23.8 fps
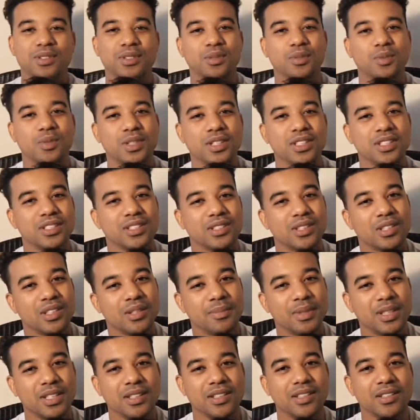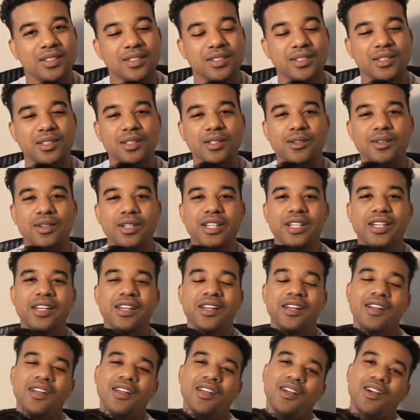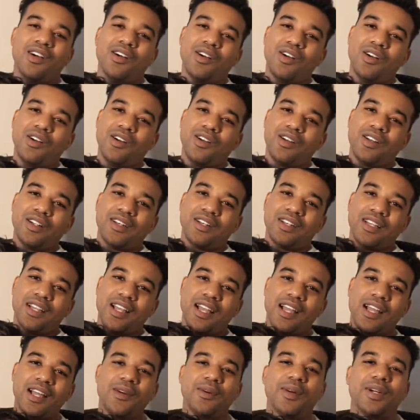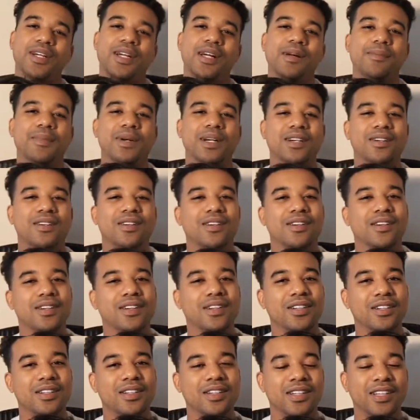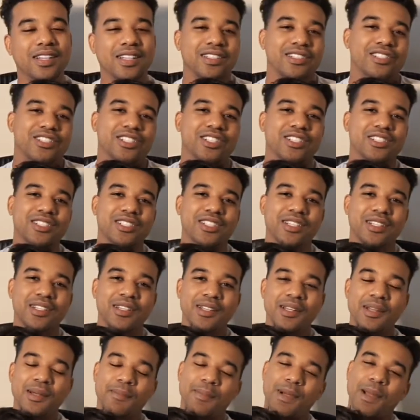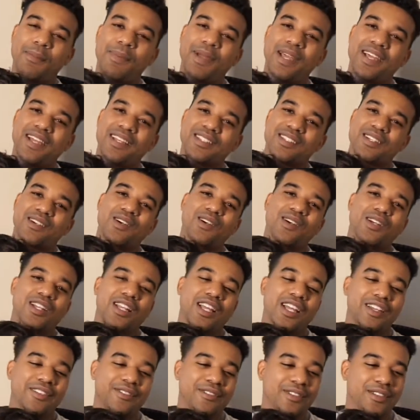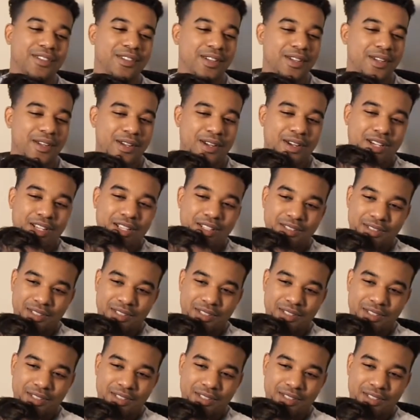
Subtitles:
1, is going to be a little story on how I got my car and just my past car life. All right,